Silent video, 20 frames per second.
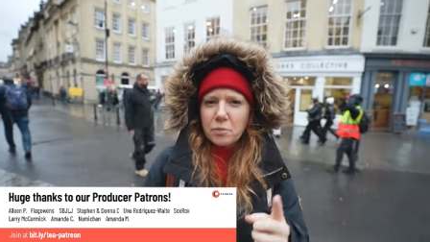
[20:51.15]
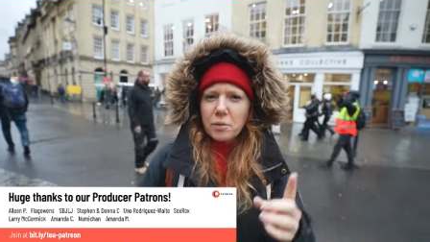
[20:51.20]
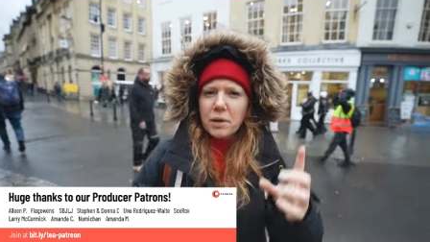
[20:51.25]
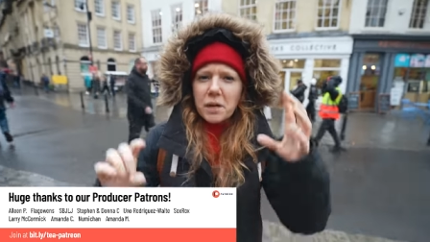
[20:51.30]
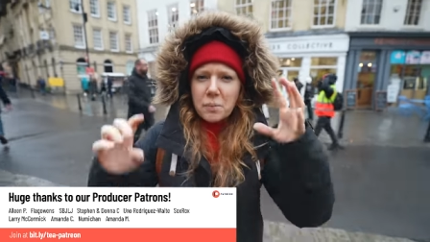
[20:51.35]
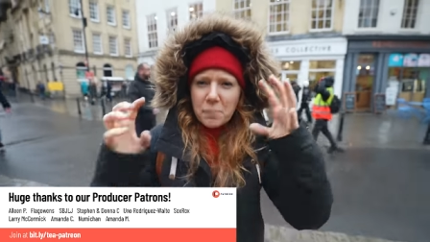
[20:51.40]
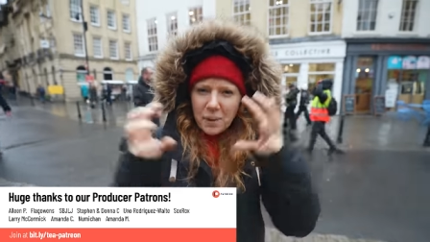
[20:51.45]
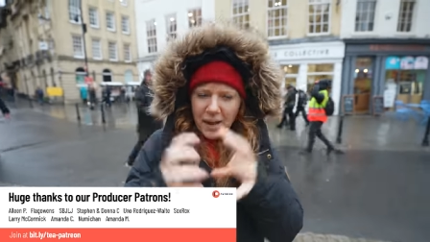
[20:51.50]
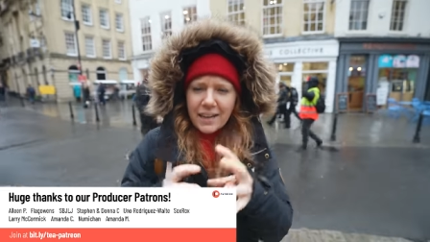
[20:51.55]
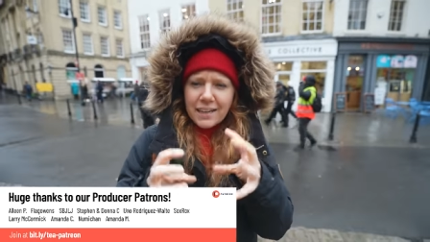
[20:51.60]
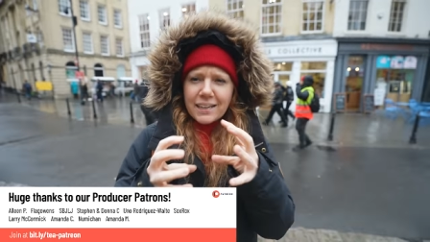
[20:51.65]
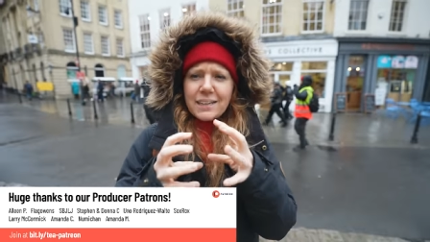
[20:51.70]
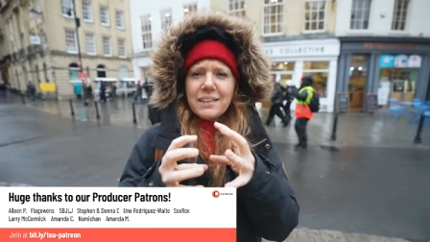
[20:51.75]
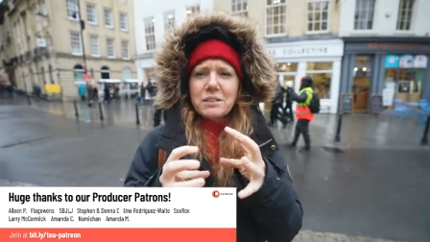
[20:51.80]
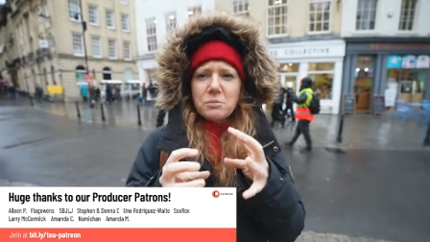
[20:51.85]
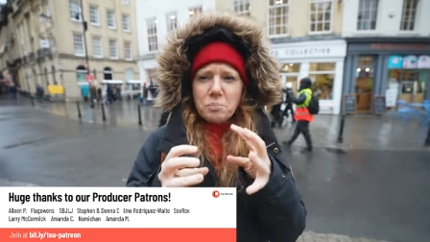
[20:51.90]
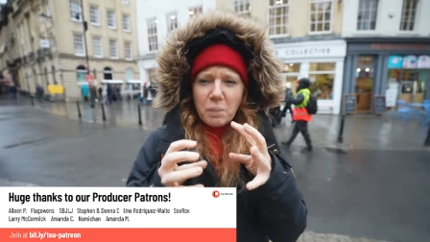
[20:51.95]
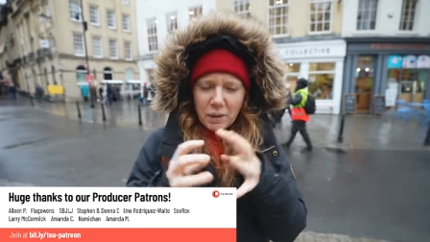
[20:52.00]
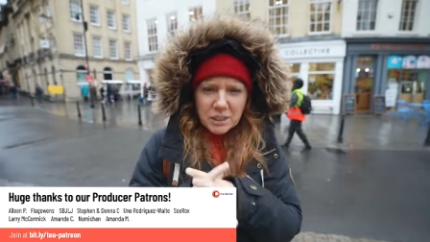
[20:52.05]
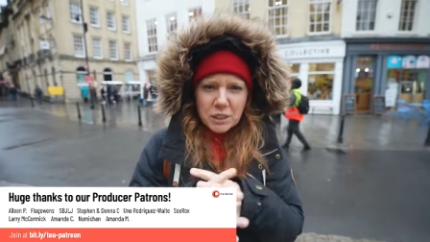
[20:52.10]
We're gonna pack in
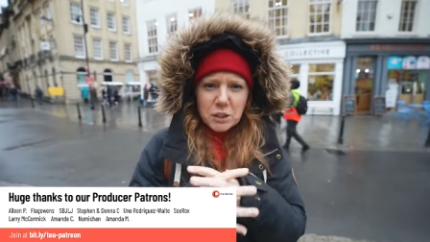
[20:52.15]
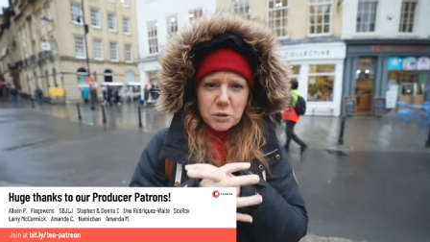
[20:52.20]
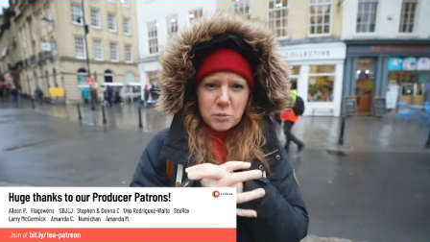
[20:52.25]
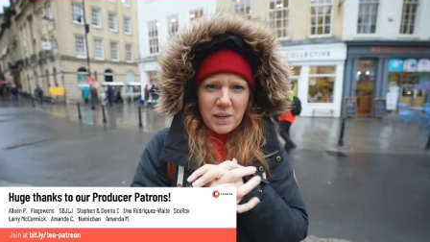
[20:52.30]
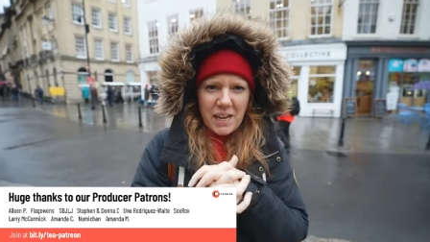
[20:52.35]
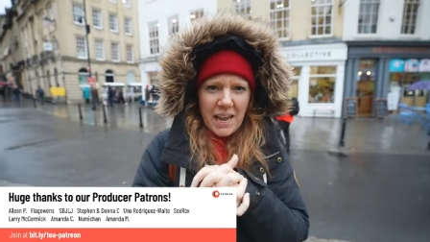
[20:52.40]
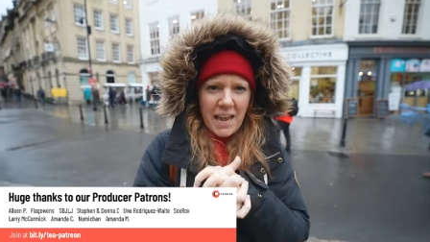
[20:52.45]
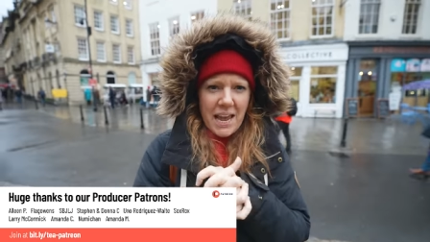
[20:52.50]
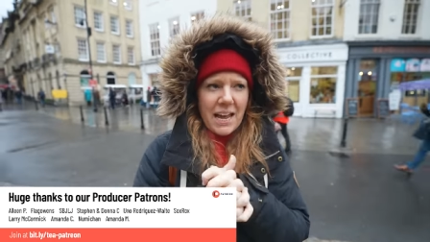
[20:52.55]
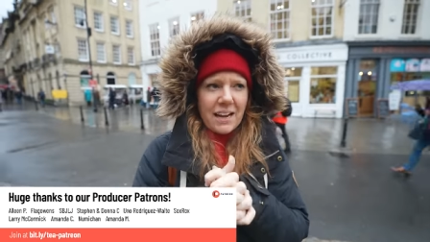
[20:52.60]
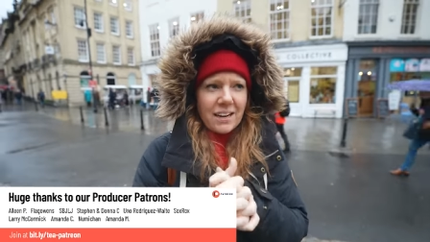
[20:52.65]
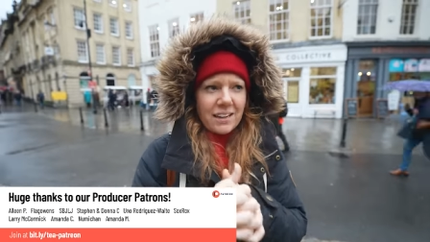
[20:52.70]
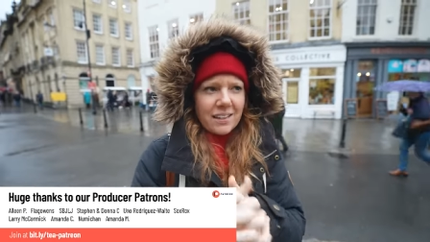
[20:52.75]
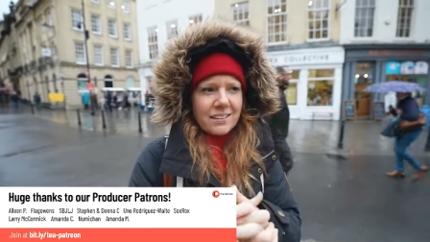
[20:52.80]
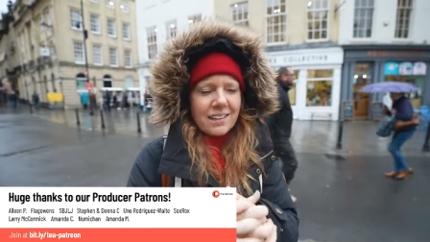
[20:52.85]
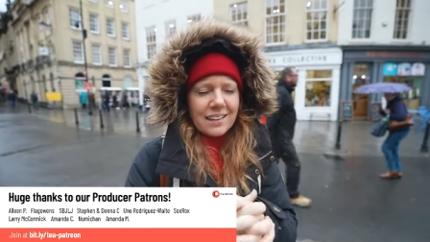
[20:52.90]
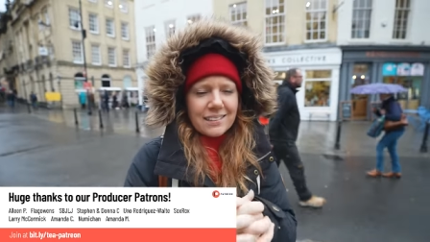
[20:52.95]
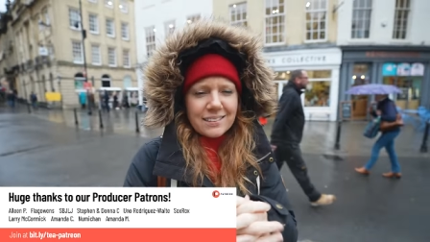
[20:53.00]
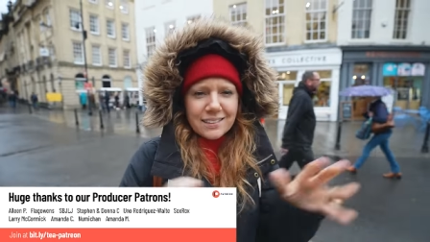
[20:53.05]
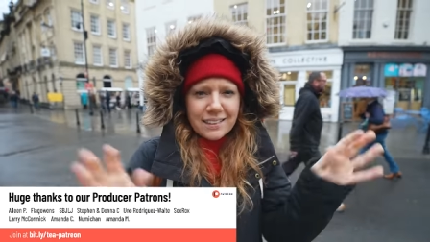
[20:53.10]
as much as we can in
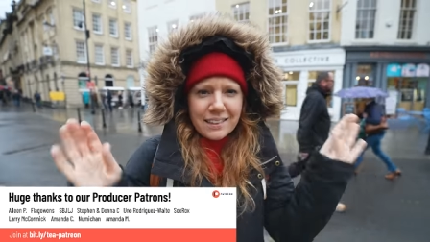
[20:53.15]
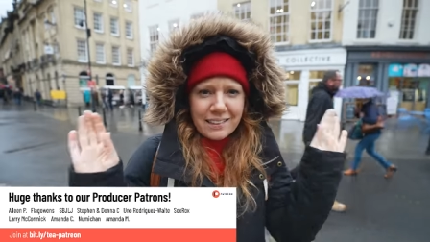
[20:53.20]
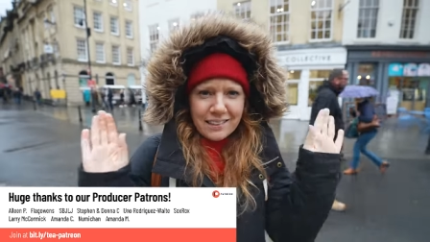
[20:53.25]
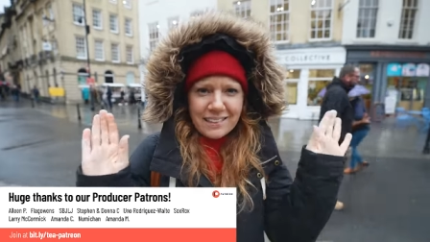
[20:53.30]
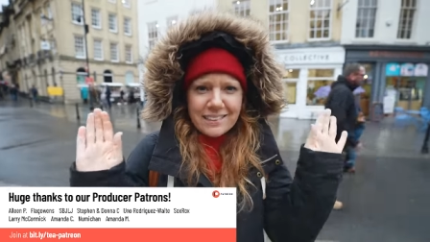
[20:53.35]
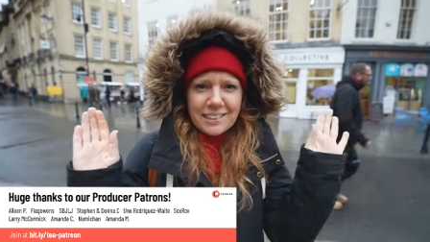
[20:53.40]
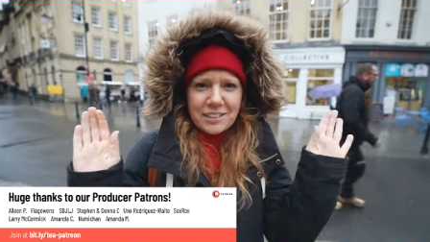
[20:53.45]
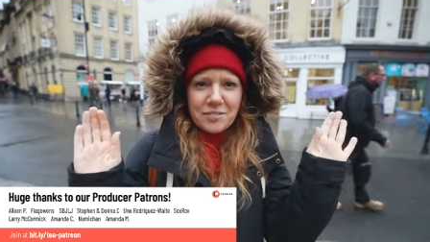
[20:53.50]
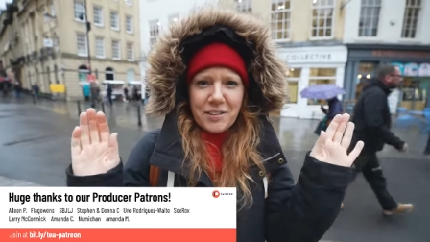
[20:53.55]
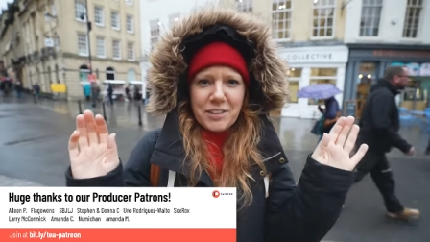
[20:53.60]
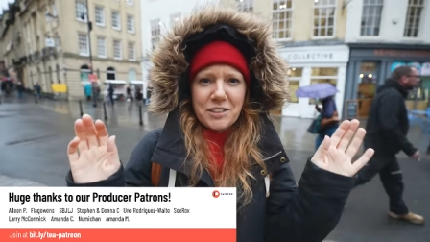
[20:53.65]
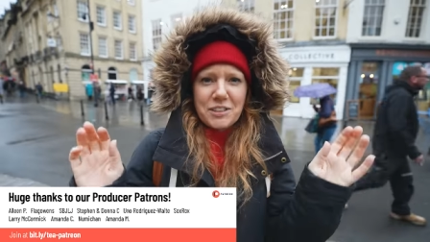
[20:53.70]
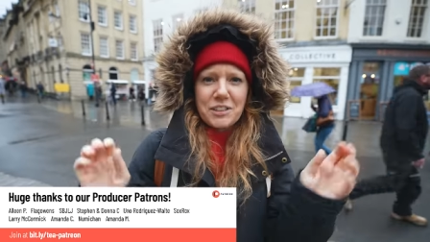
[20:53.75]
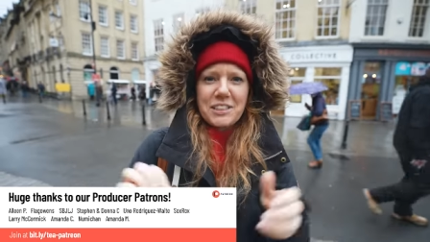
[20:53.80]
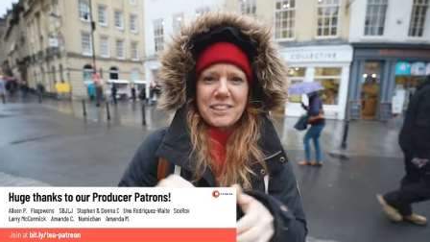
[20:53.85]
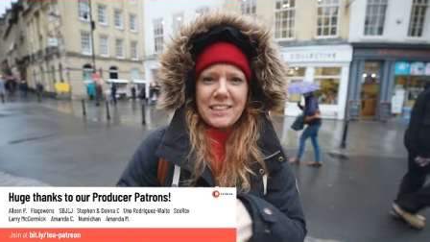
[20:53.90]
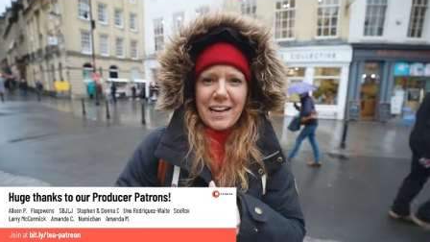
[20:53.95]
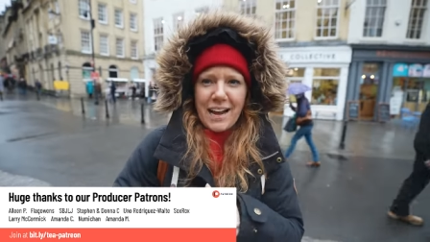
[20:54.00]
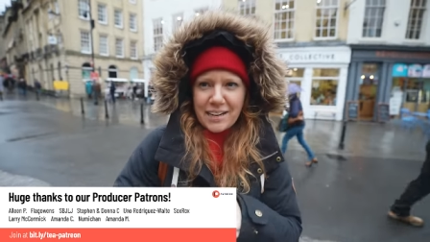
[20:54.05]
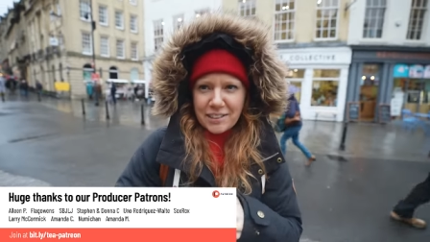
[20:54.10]
classic endless adventure
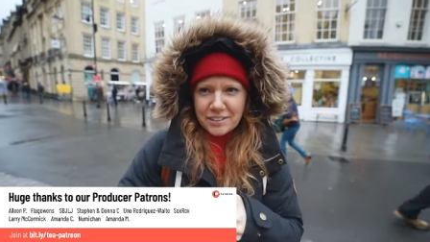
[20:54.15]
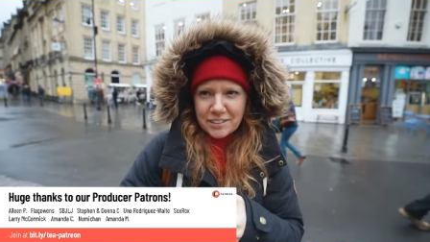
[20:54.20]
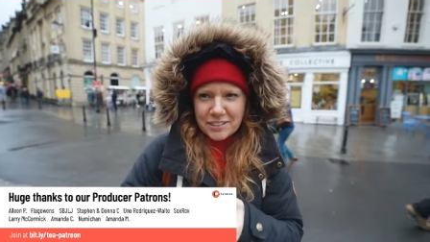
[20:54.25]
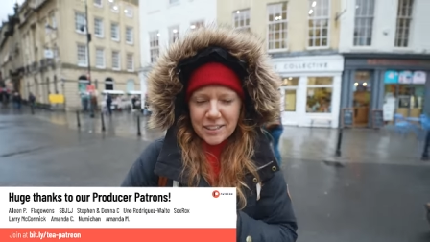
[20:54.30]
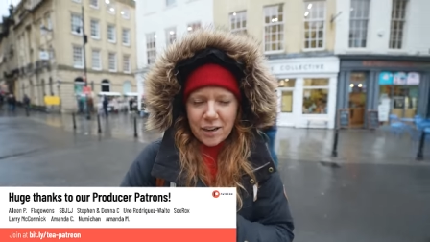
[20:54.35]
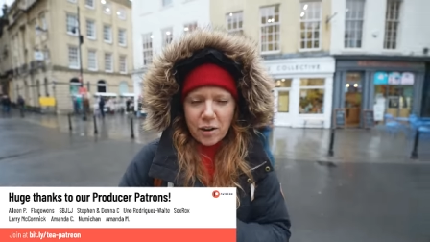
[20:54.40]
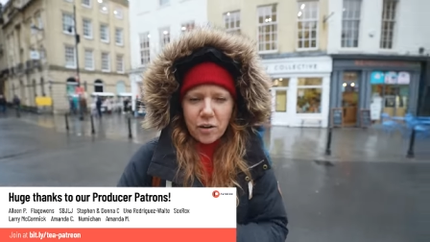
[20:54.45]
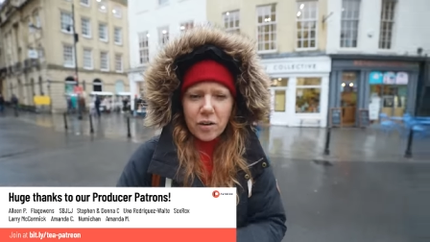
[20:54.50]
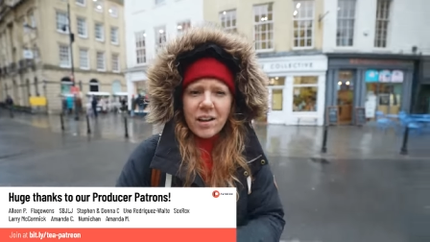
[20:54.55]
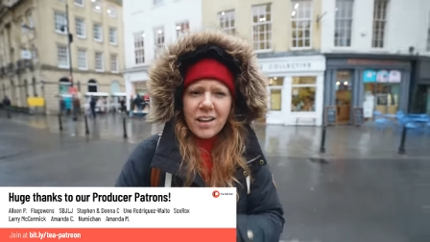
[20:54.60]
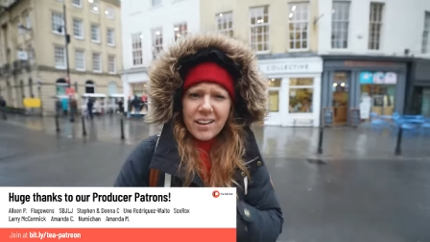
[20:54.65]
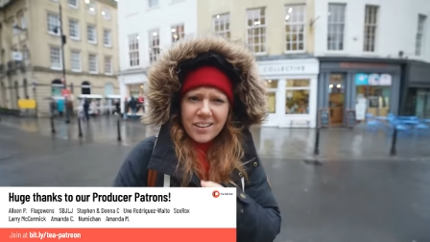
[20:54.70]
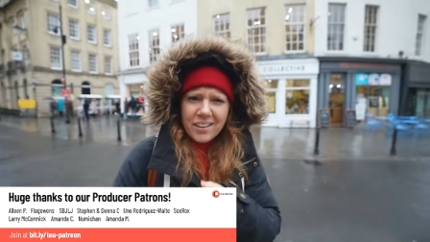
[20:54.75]
style. So